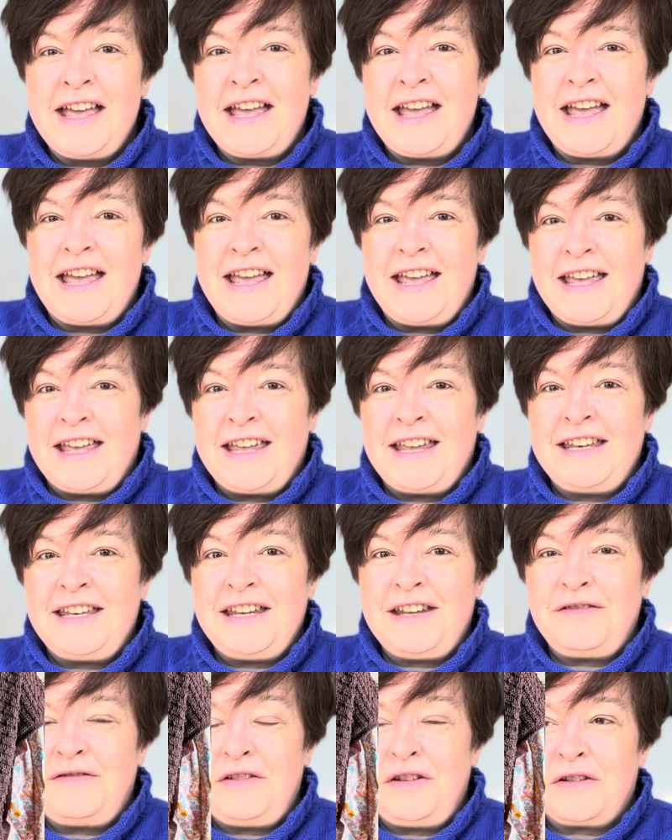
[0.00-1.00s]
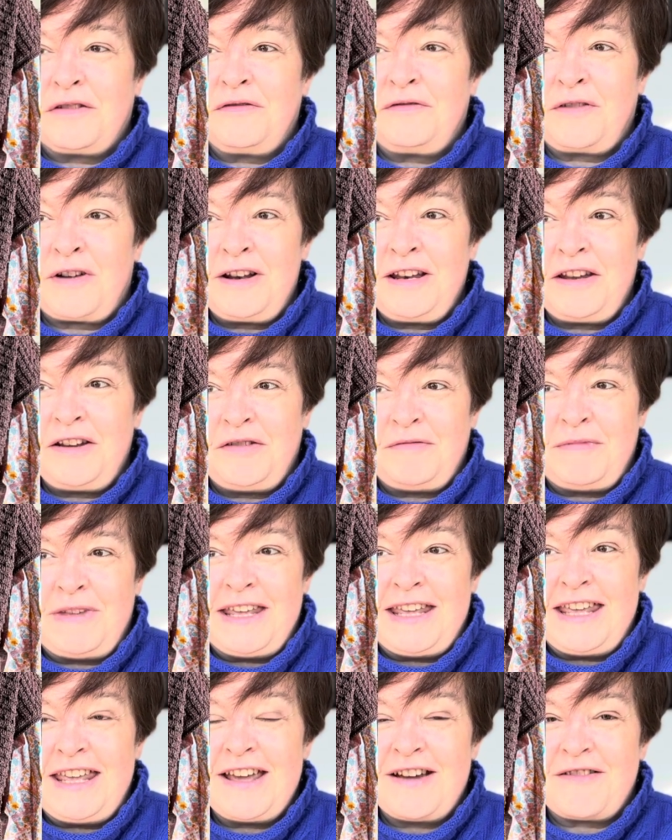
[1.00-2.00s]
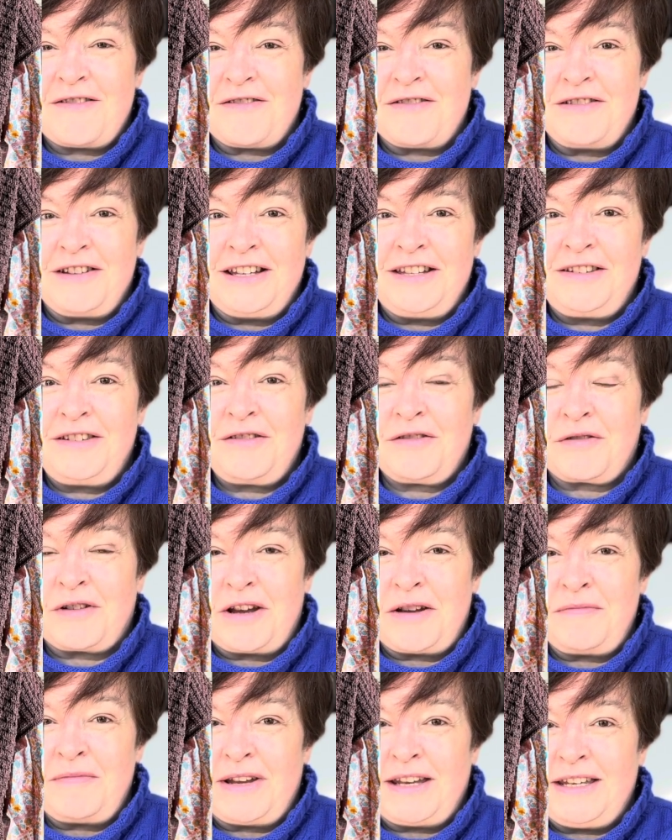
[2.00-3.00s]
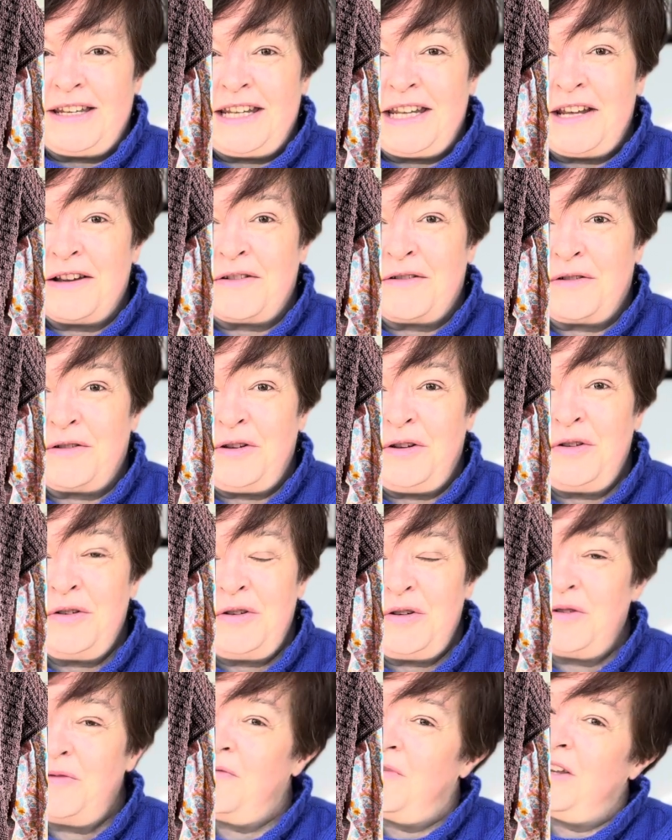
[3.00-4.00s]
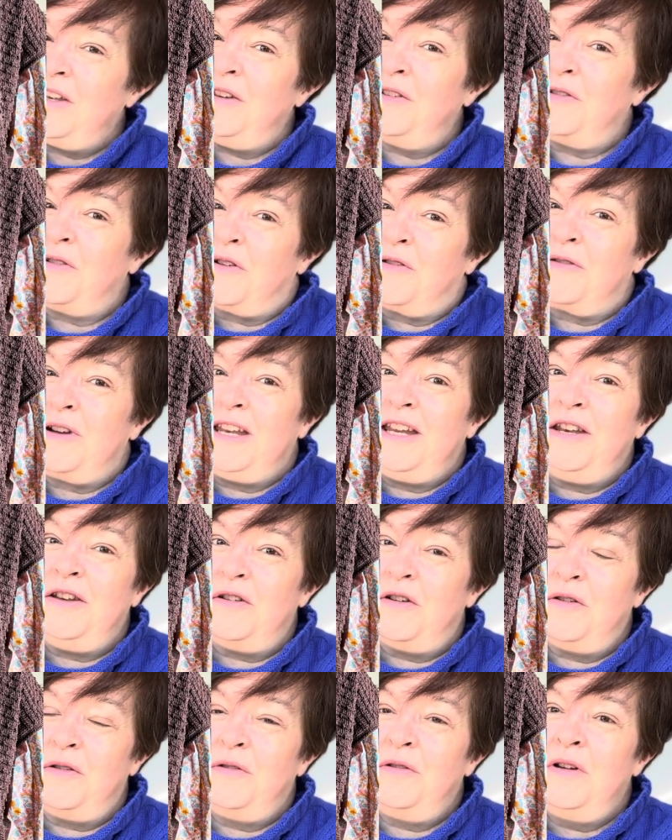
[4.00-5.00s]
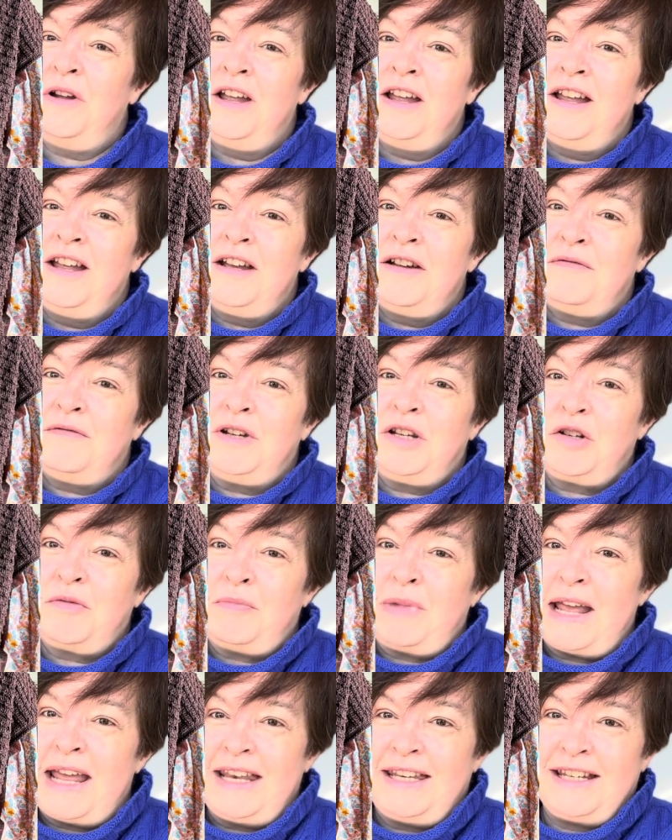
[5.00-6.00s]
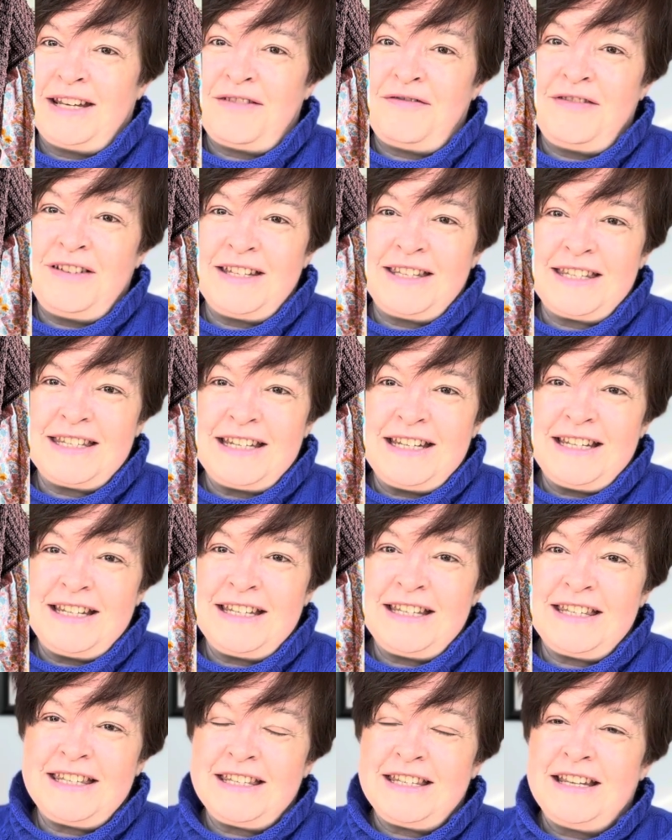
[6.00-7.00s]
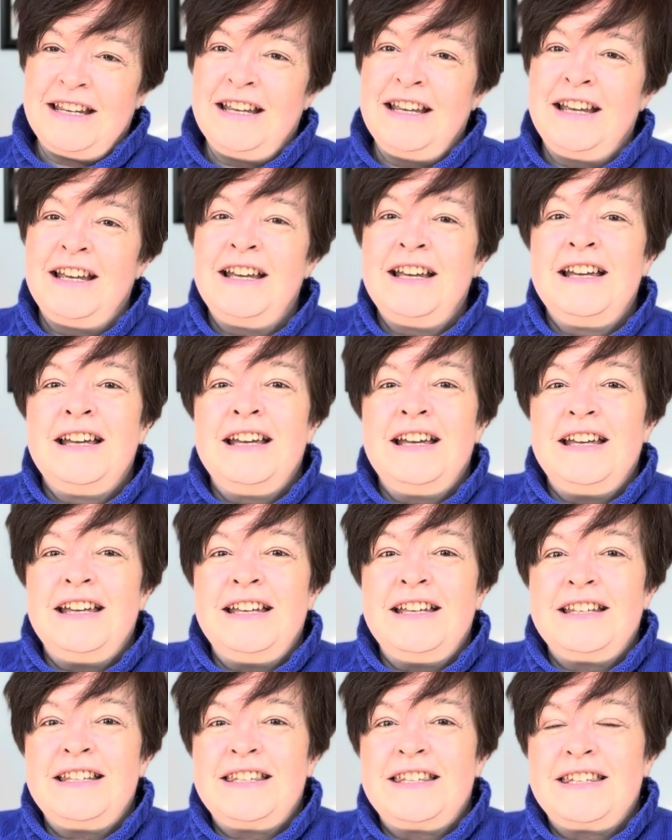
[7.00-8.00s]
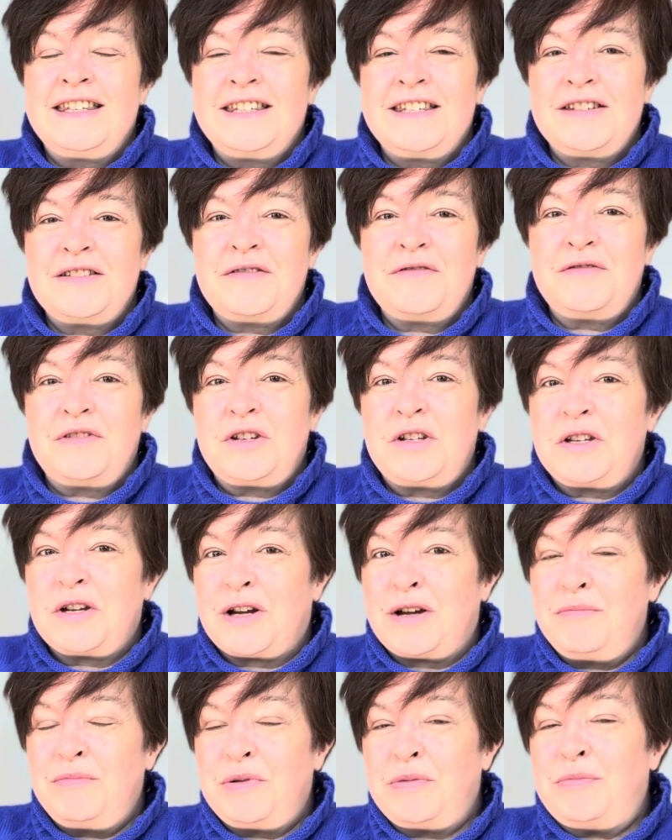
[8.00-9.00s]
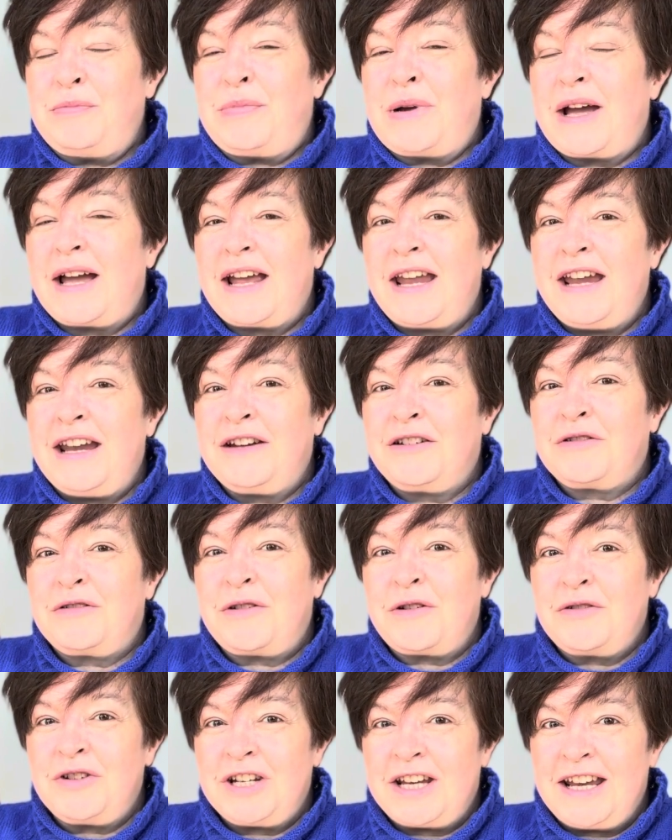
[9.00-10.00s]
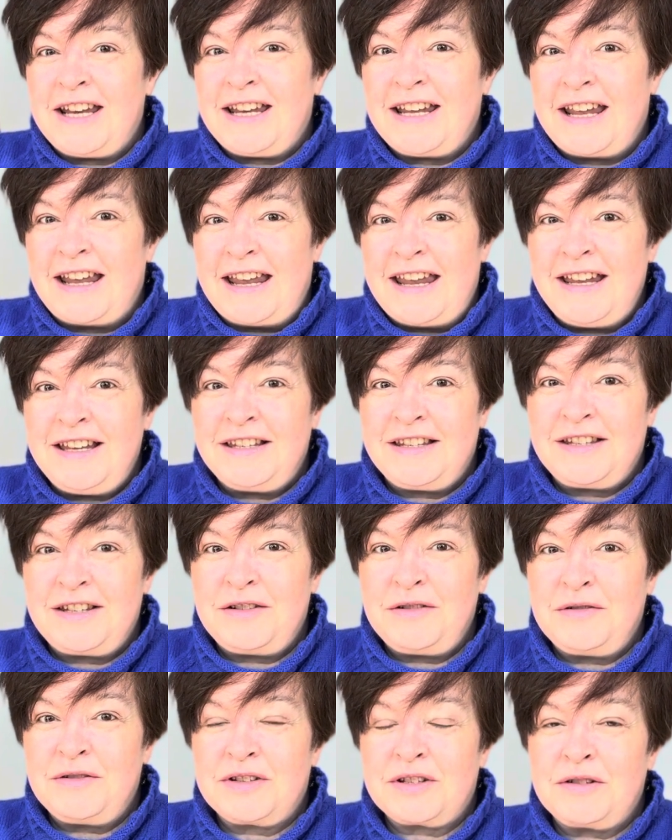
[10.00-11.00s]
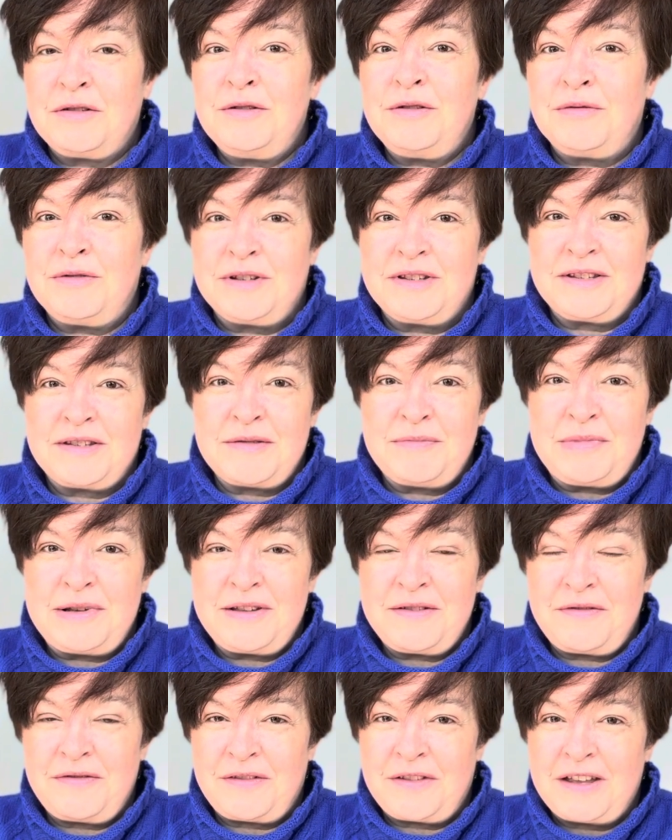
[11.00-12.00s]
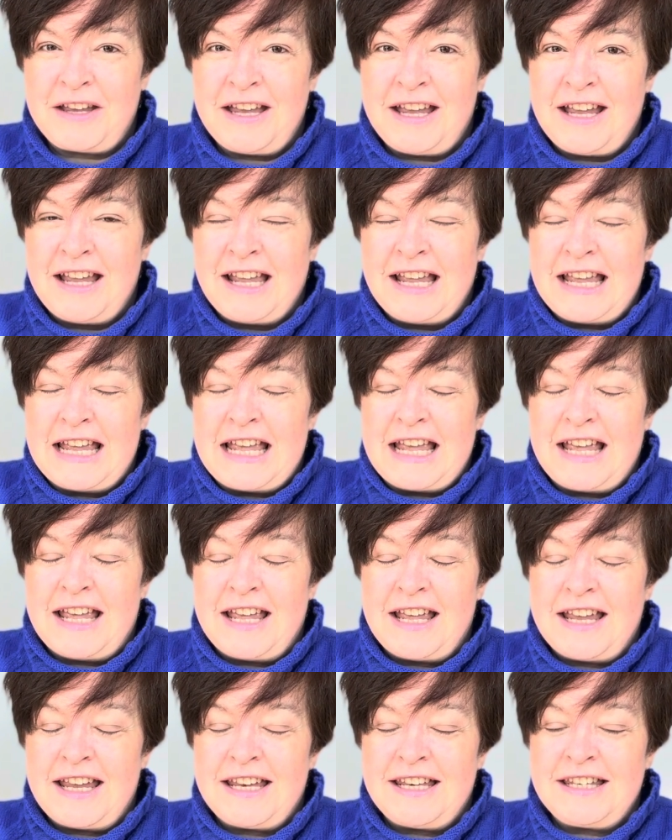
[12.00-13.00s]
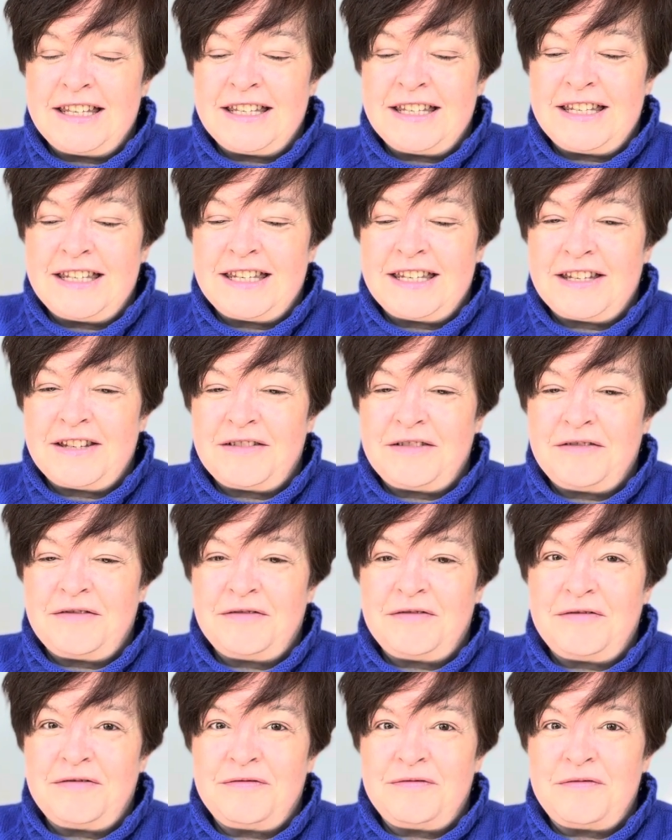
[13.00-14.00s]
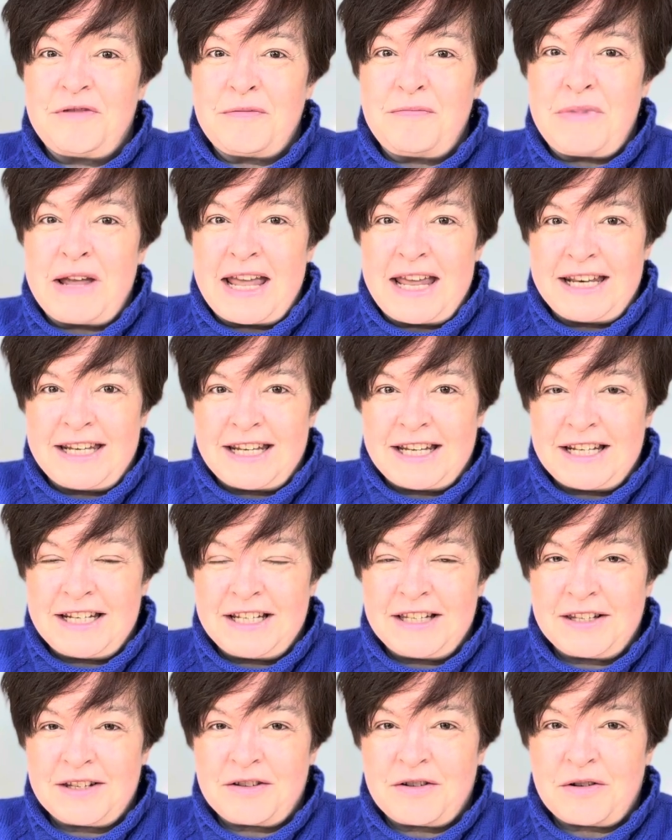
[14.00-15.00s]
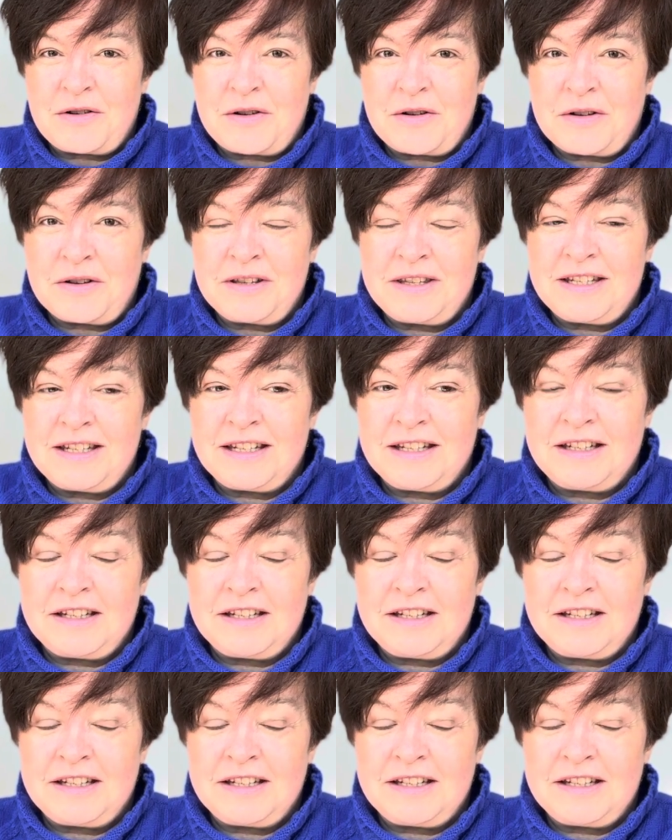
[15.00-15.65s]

And if you're following me on Instagram and here on YouTube, then you already know which pattern this is. It's the top by Crochet Cakes, who's Elizabeth, and the pattern is called